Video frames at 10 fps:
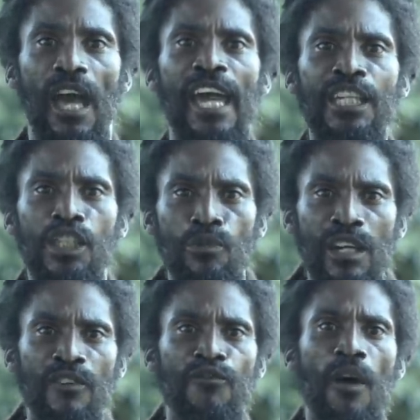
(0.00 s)

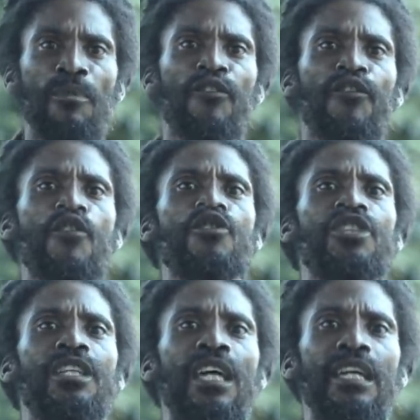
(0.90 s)
entering from the
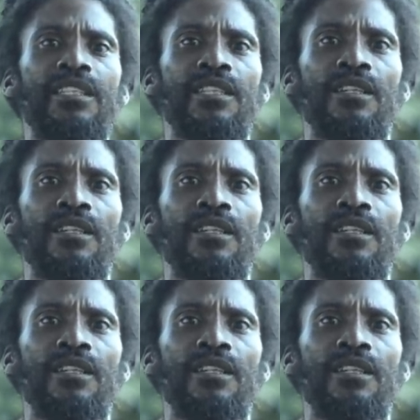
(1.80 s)
first gate